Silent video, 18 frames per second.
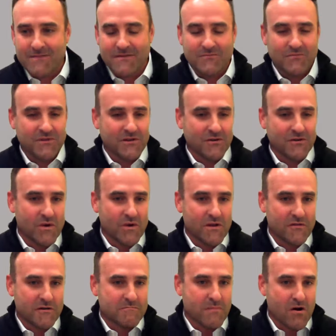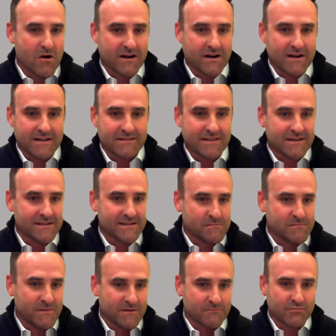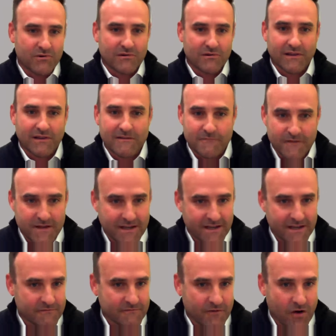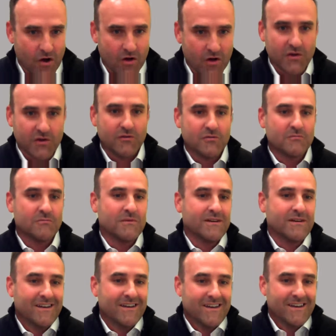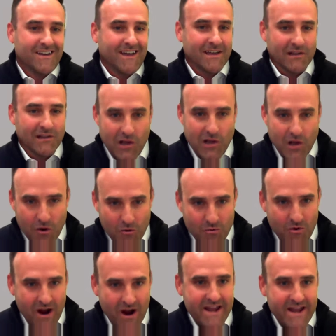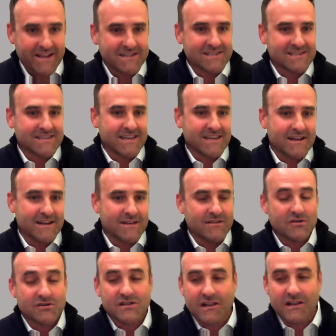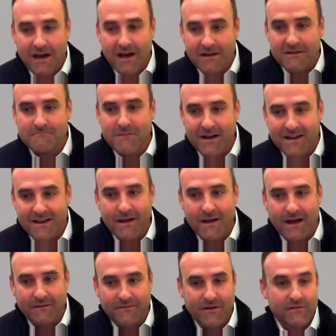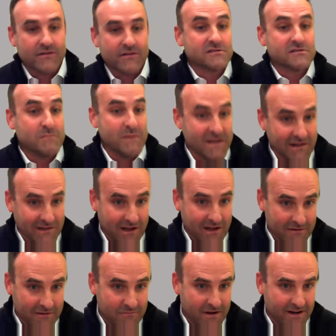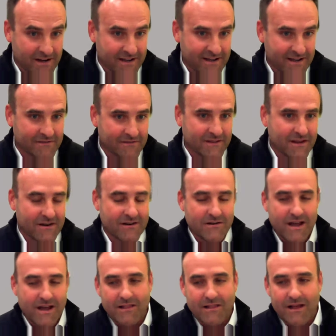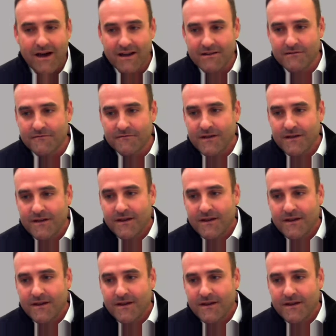and with a market that has been prolific in volume and low rates, that there's a lot of money out there. There's been a lot of money out there, and a lot of